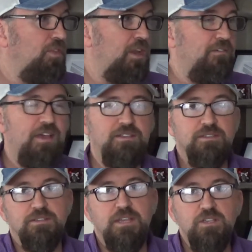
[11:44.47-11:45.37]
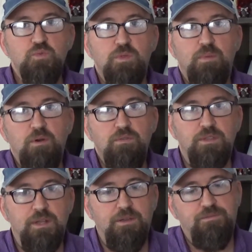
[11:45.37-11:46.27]
and I've had success with both,
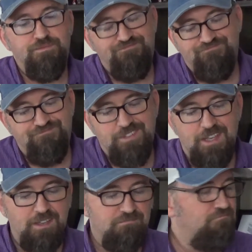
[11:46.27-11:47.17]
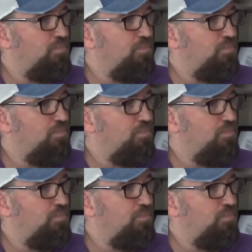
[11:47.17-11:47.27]
and I've had